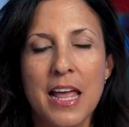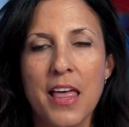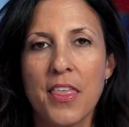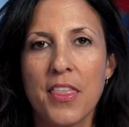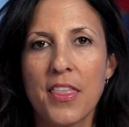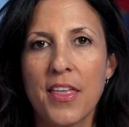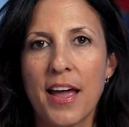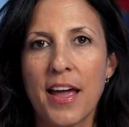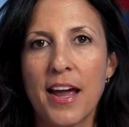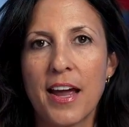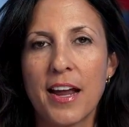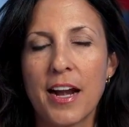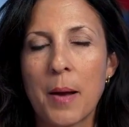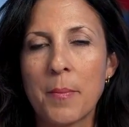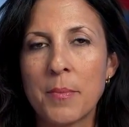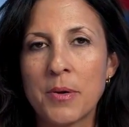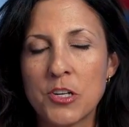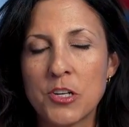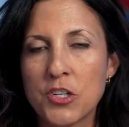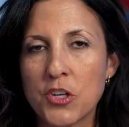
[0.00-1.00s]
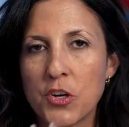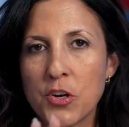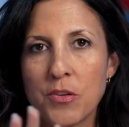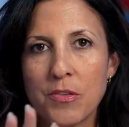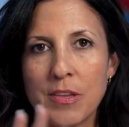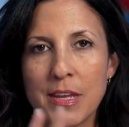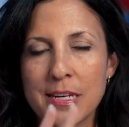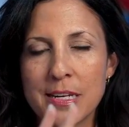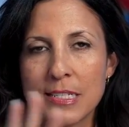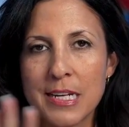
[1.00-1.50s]
that I'm going to show you
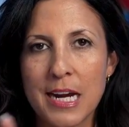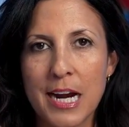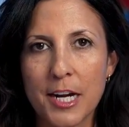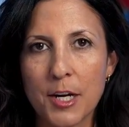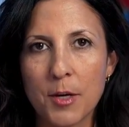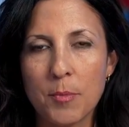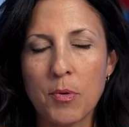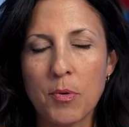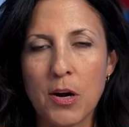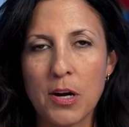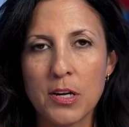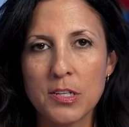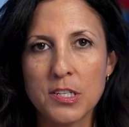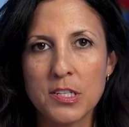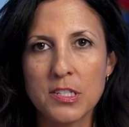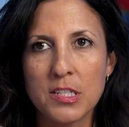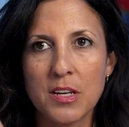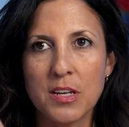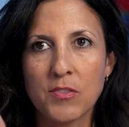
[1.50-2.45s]
the entire process